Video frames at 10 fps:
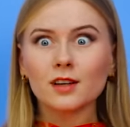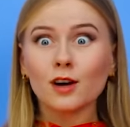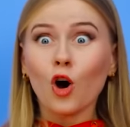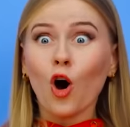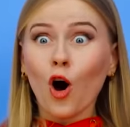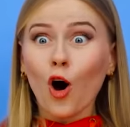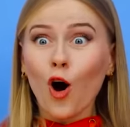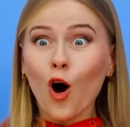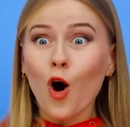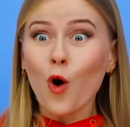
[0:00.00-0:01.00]
as new.
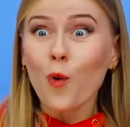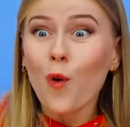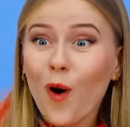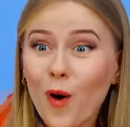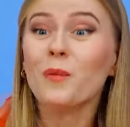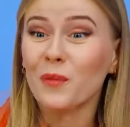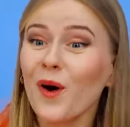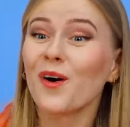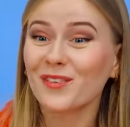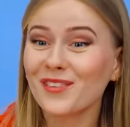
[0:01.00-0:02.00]
I
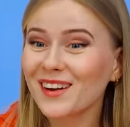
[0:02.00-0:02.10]
love